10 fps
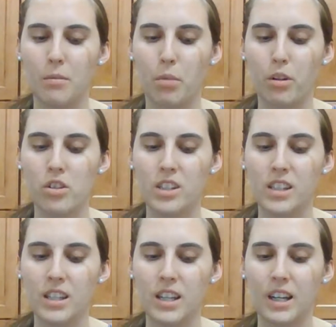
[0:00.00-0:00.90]
purchased
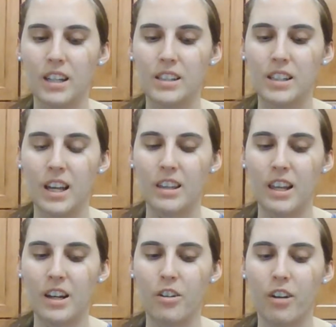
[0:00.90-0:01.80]
the tickets, and
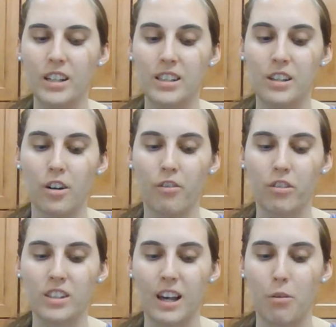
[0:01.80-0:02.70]
then arrested her for
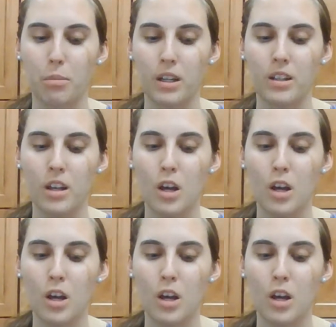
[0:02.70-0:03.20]
scalping.